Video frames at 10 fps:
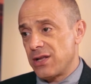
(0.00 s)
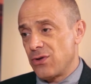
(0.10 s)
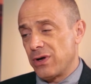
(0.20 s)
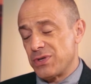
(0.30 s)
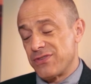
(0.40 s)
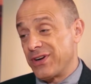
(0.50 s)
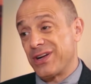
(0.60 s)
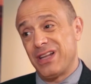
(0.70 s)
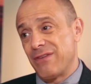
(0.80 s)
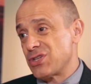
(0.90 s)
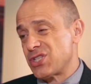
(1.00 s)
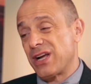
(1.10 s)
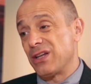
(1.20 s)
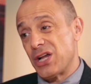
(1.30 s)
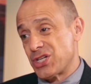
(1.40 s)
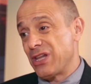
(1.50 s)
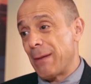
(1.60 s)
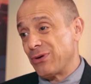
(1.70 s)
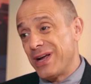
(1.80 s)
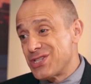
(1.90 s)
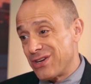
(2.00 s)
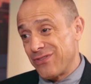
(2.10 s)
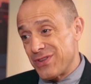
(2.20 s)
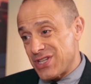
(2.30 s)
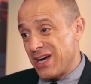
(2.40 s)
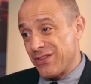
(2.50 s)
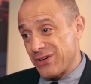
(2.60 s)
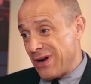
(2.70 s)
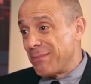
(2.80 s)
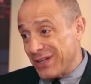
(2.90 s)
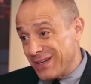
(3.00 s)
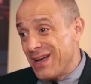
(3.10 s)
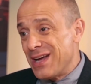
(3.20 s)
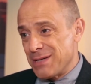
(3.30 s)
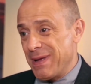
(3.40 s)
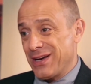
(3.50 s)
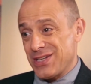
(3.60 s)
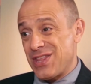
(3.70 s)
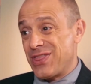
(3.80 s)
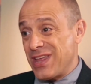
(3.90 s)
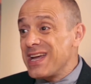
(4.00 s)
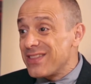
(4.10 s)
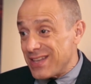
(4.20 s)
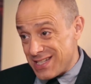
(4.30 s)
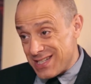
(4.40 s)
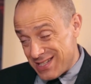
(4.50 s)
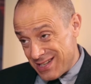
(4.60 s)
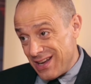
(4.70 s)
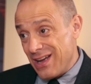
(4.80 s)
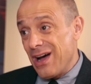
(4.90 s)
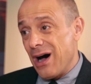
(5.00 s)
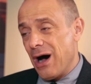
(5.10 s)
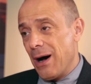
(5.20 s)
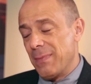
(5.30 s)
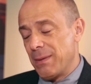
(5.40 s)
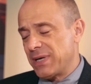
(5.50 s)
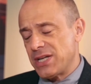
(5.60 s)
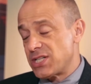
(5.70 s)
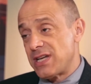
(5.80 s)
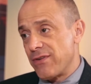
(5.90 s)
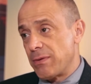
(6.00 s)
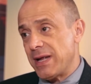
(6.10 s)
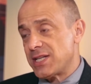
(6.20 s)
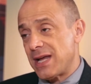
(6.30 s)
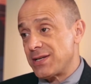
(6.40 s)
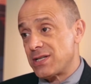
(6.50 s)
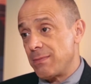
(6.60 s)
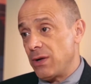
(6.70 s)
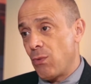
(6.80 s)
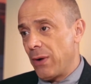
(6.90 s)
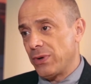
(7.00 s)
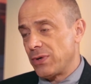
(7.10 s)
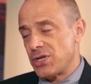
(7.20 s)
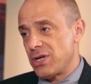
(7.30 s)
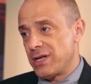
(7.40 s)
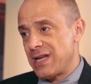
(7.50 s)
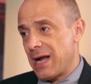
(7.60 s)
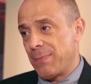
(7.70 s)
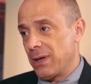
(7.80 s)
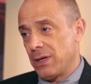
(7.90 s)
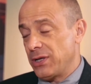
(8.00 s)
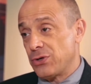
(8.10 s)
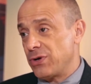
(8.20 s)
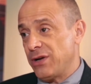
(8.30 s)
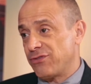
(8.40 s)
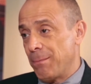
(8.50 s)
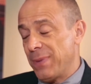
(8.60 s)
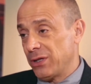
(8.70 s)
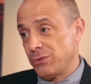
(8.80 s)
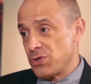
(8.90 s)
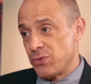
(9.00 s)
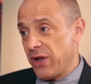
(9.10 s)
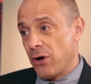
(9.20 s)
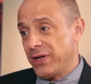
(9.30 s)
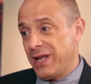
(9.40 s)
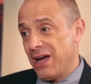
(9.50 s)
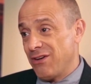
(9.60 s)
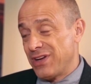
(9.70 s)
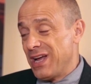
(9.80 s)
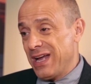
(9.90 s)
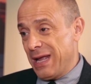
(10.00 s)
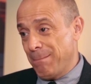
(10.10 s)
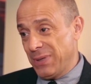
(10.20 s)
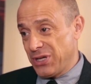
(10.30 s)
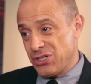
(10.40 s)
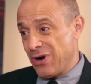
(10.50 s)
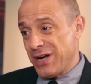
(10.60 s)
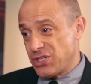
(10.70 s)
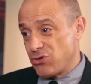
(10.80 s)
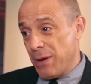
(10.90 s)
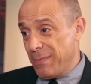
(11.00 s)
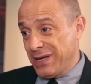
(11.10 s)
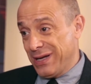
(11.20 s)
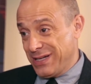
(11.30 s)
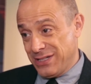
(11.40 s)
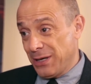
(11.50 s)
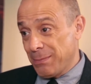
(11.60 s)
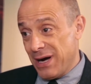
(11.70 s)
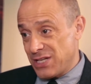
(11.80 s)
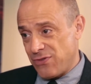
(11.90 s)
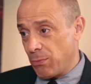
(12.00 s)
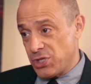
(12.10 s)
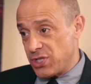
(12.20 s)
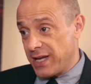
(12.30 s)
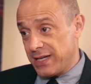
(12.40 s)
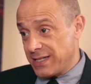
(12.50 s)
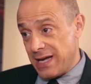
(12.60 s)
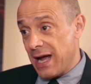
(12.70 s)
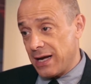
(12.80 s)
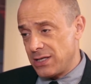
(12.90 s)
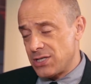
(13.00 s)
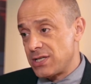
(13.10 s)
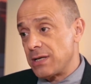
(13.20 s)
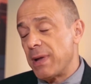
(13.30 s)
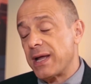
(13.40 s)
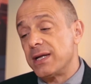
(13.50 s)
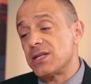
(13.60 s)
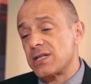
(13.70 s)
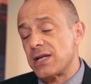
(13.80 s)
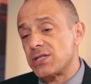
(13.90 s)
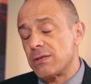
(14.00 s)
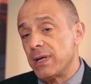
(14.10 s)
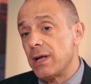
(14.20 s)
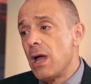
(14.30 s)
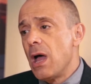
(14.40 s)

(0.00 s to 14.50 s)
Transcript: I thought it was a very clever psychological operation from the side of the Kremlin to make us think this. But it just never made sense to me. Why would Russia attack Ukraine from Belarus when they already have a militarized Crimea and Donbass from which they can attack? It just didn't make any sense to me.